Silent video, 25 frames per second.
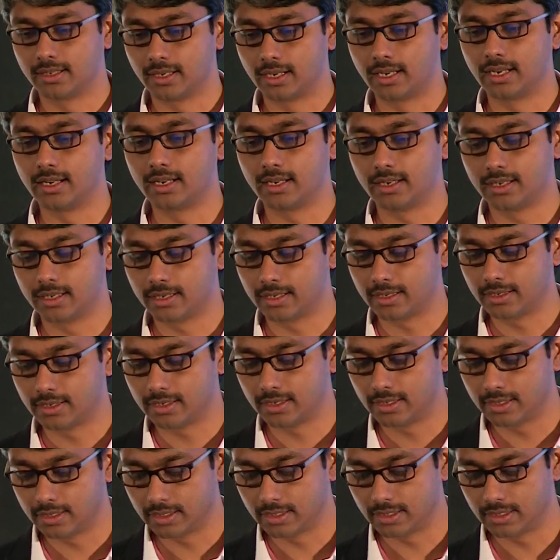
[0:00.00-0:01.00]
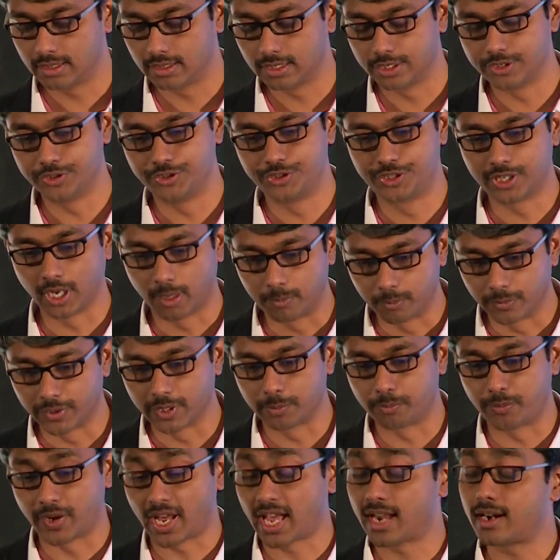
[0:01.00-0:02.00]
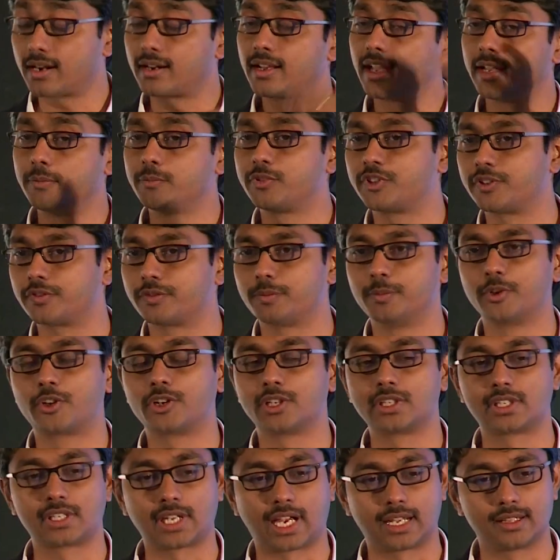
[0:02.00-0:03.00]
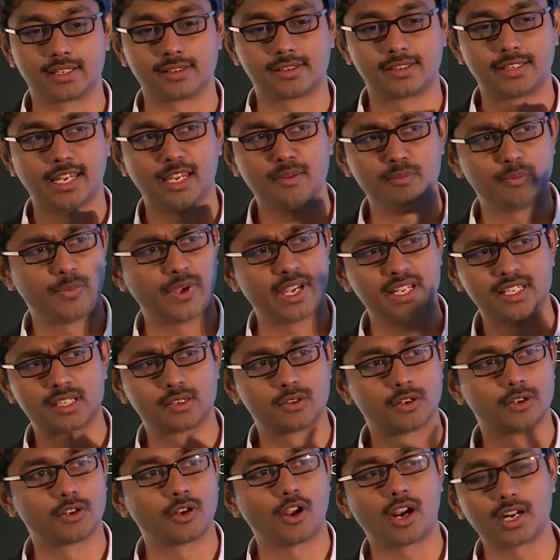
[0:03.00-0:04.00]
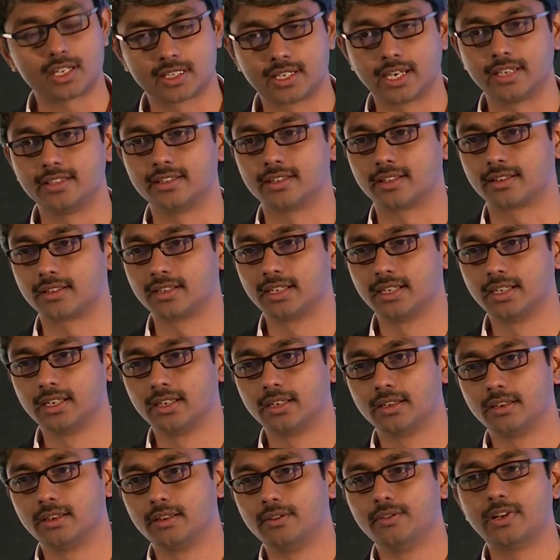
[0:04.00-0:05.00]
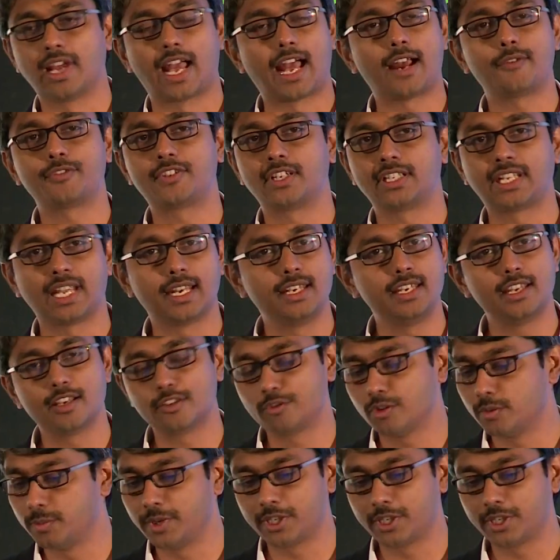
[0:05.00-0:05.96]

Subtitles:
a jump, a paradigm shift? Because at the same pace, it will not change it. After 10 years, we'll